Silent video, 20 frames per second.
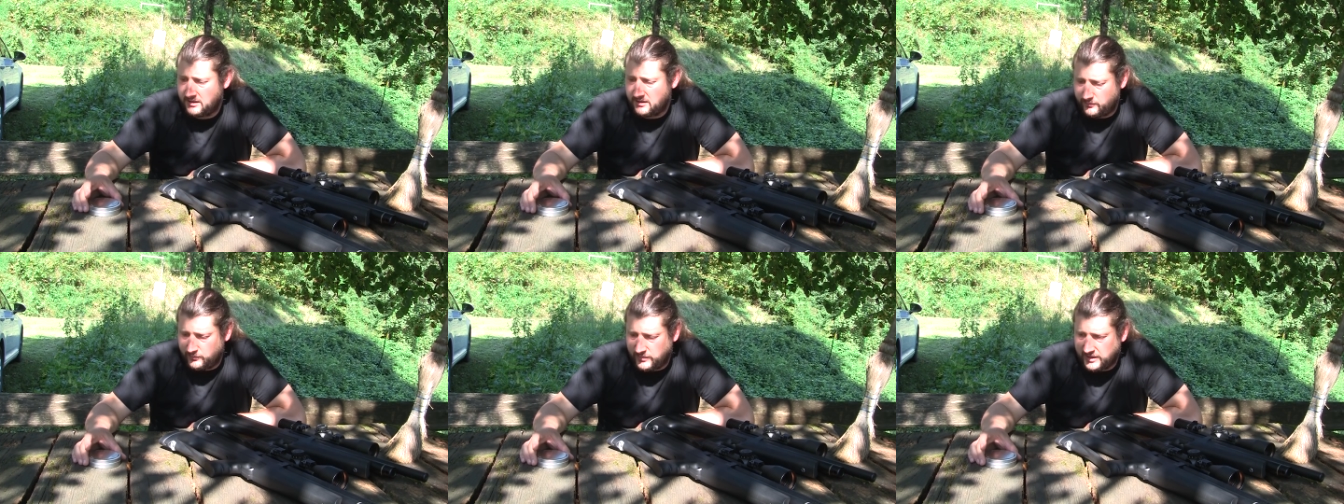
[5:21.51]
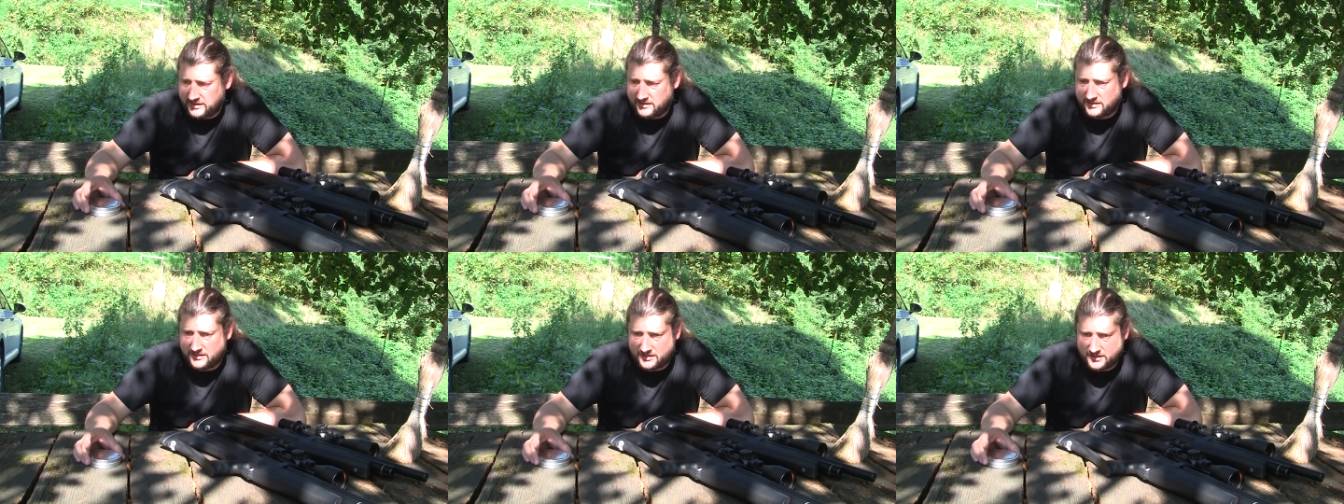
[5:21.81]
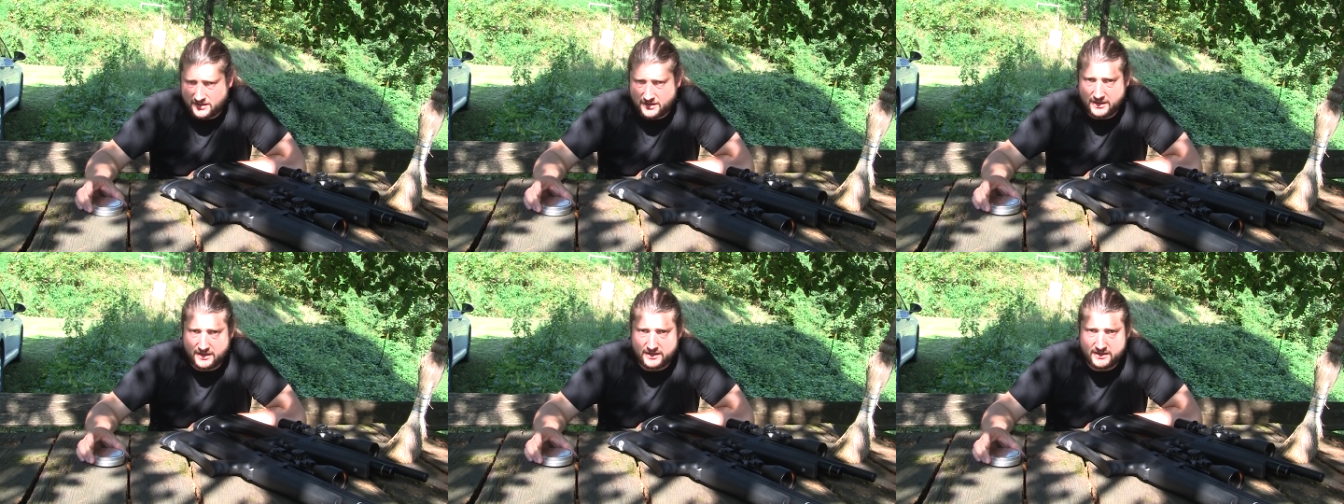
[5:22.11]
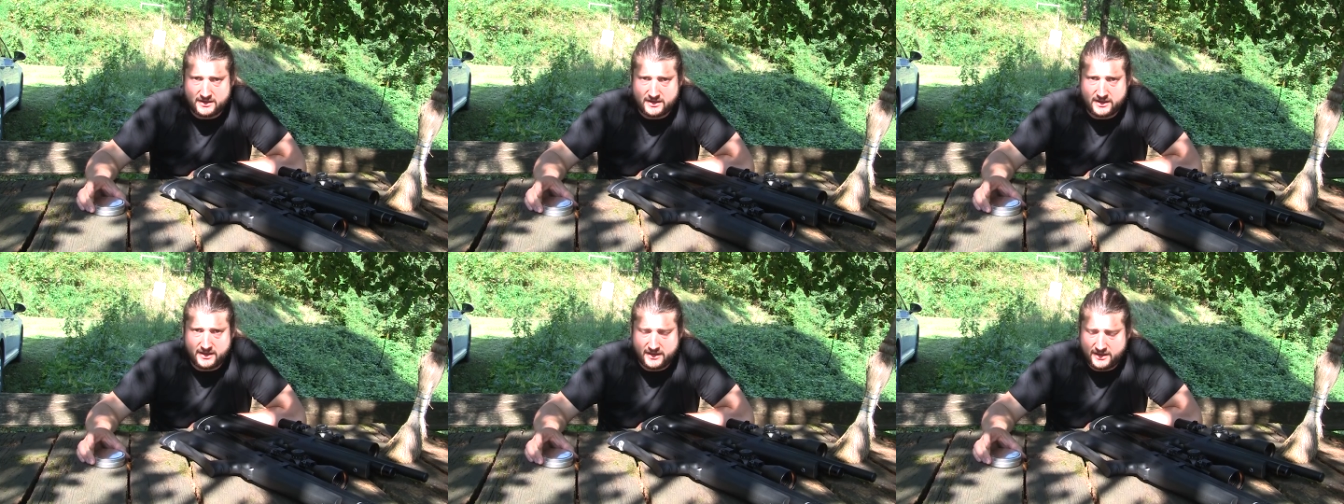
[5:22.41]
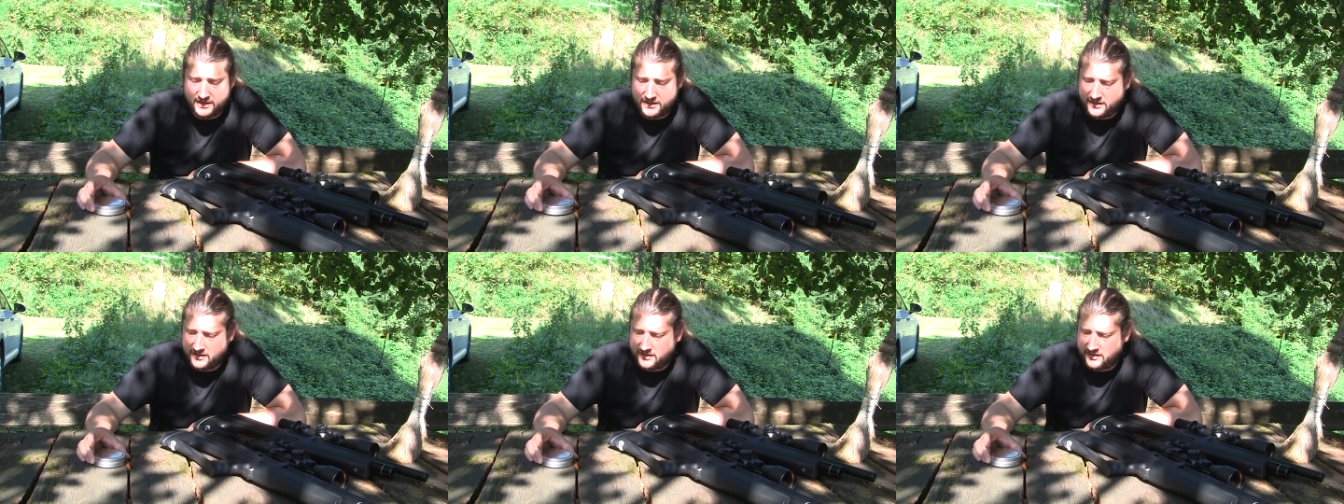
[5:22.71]
but uh,
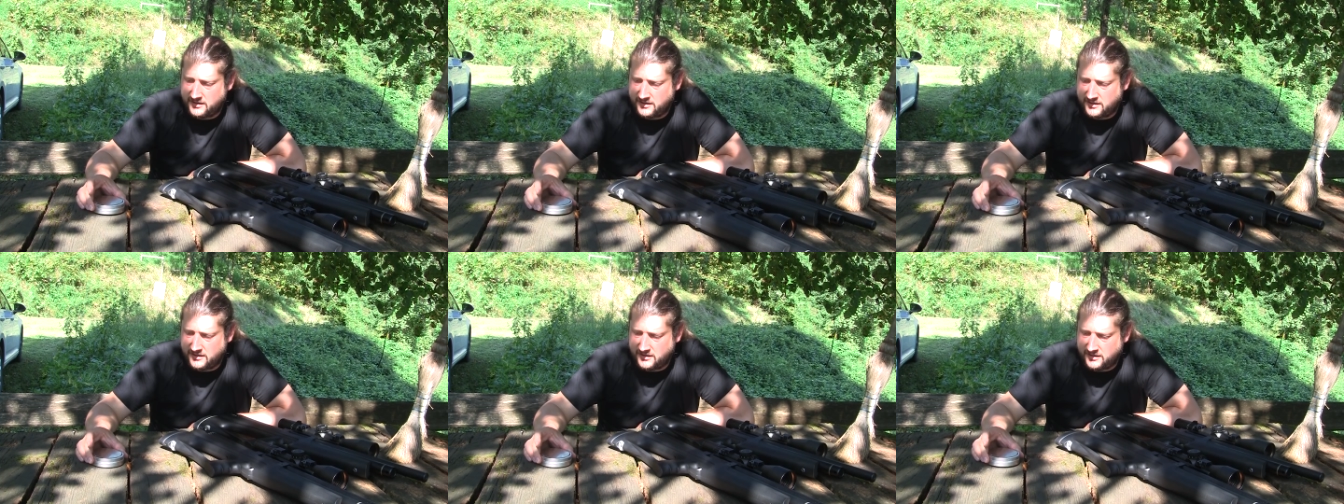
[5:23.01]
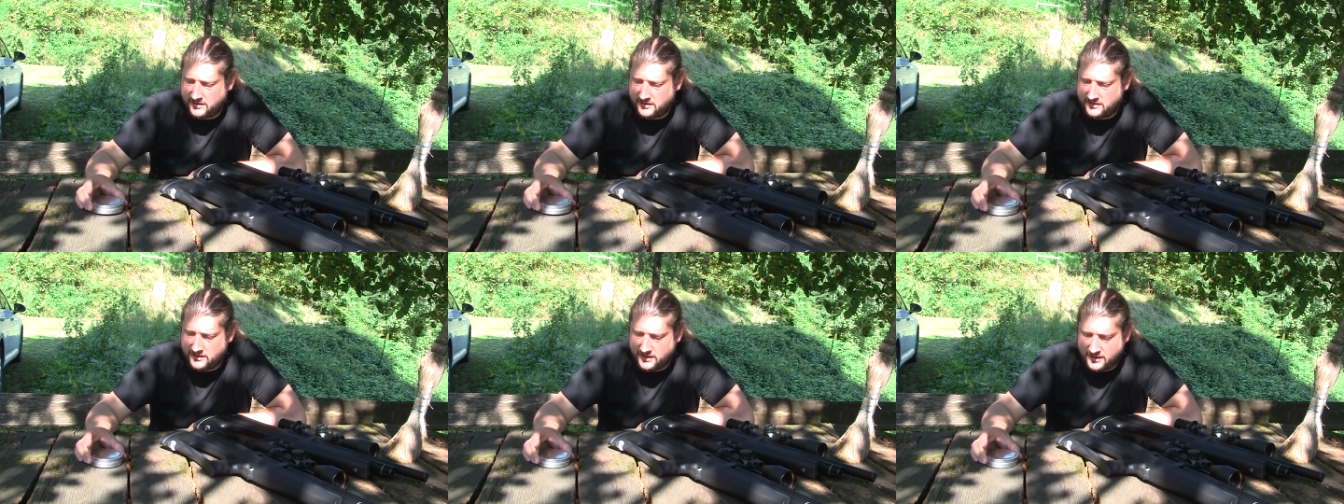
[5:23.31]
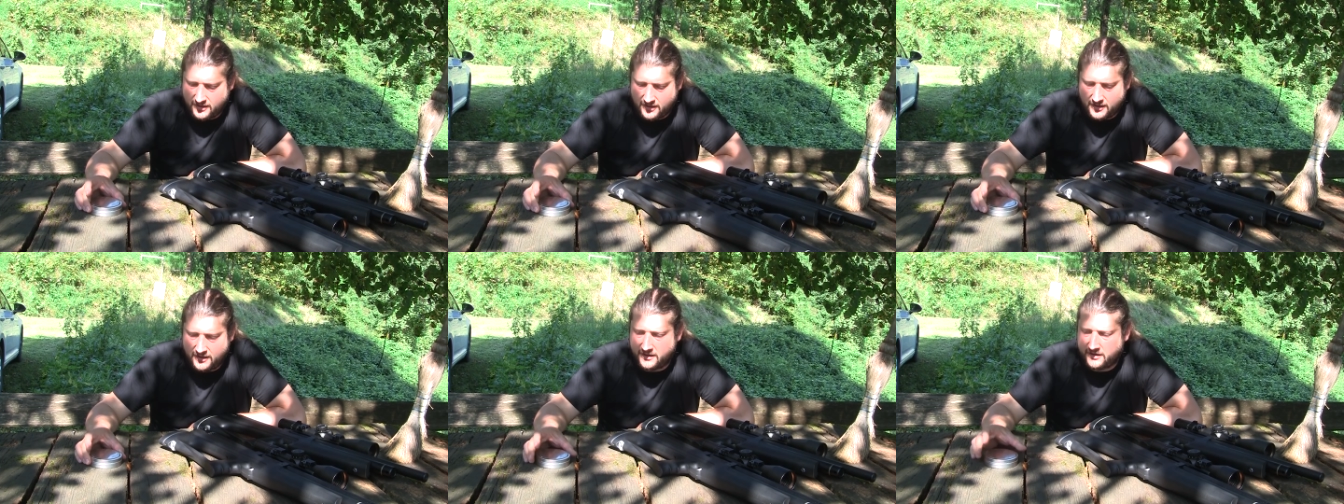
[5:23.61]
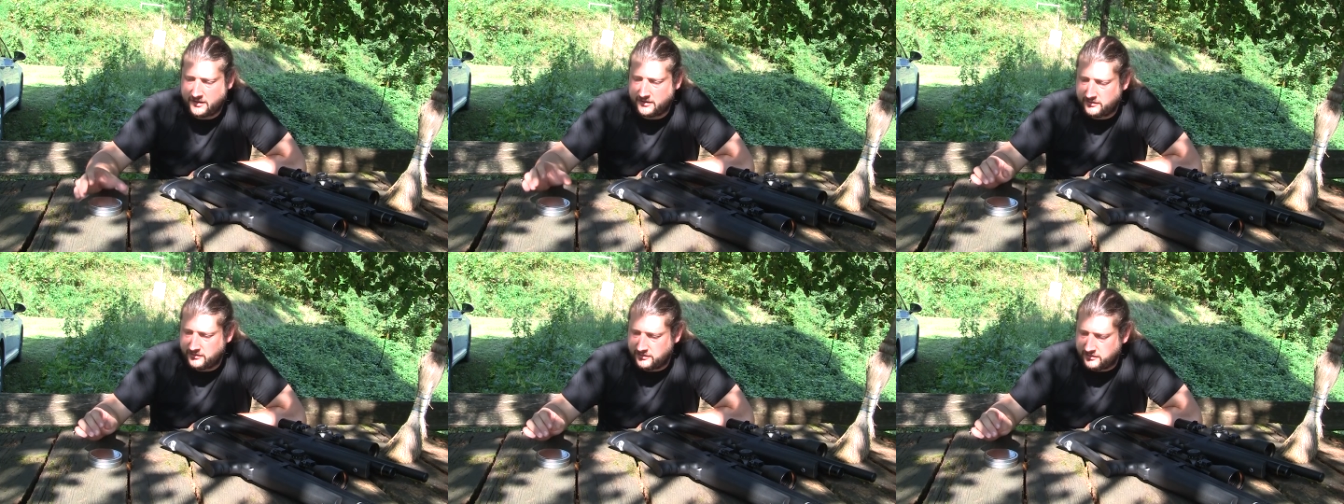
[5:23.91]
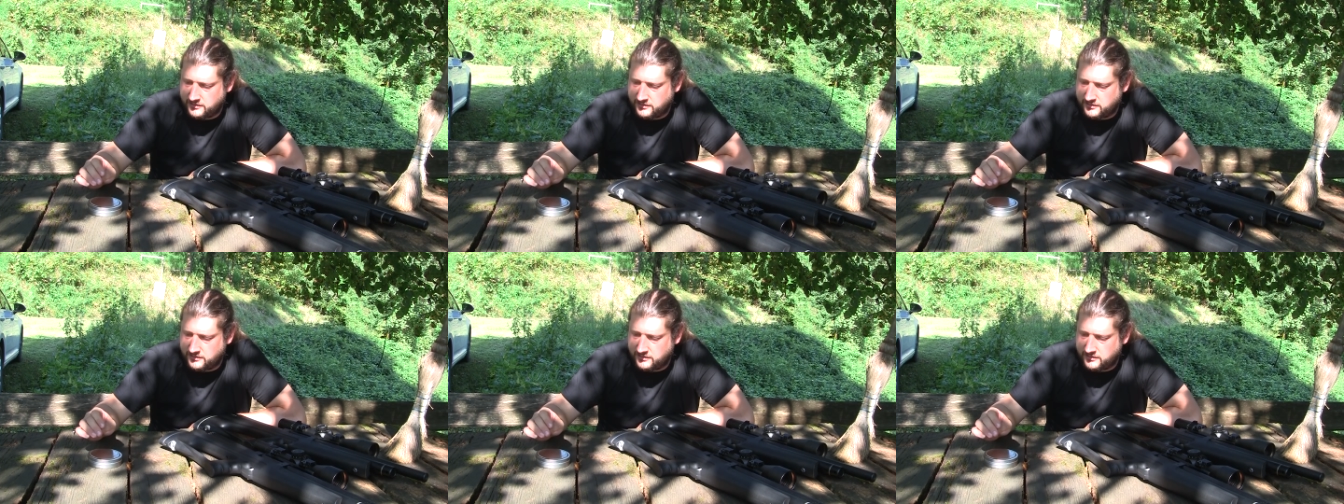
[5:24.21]
they they are